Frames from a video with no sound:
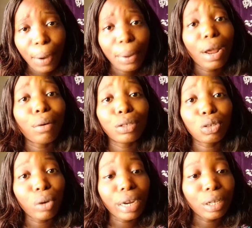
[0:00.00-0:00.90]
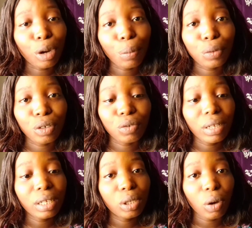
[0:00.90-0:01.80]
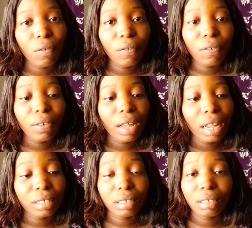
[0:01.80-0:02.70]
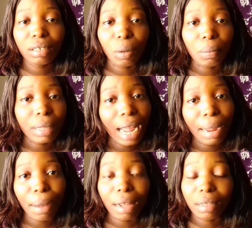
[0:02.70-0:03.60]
when I was growing up, it was really tough at some time,